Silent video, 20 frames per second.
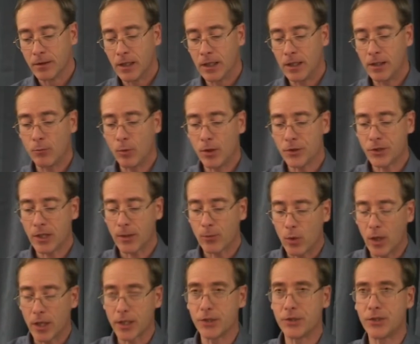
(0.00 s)
Uh, one time
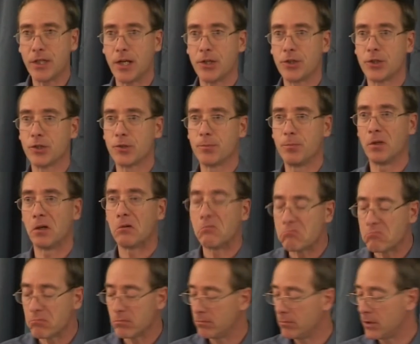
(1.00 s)
quite contentious,
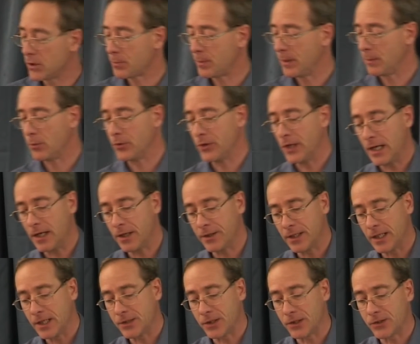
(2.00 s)
but most people
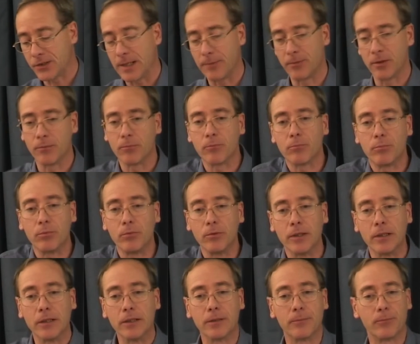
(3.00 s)
nowadays accept that
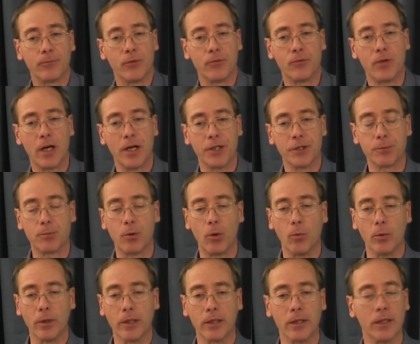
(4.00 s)
uh, the, the, find is
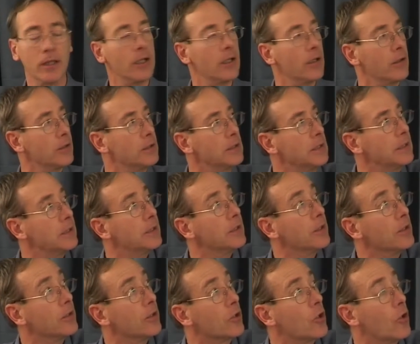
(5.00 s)
probably uh, uh,
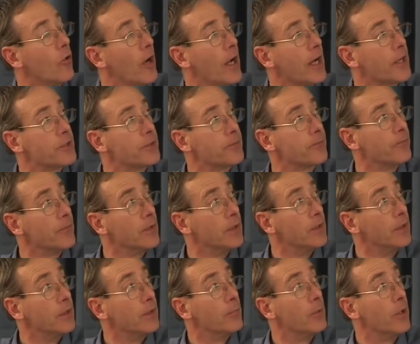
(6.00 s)
correct.
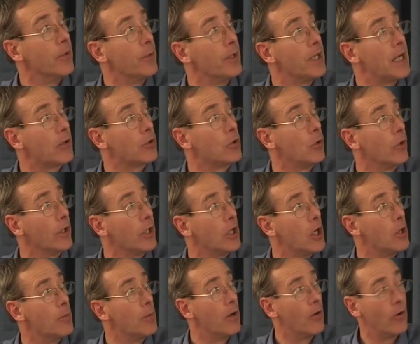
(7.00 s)
But we now call it
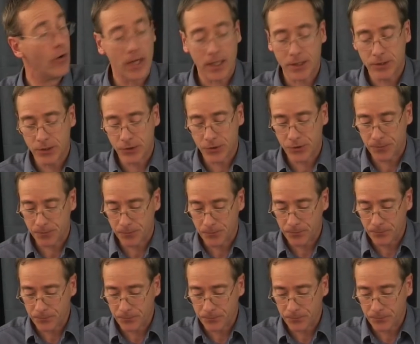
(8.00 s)
Homo erectus.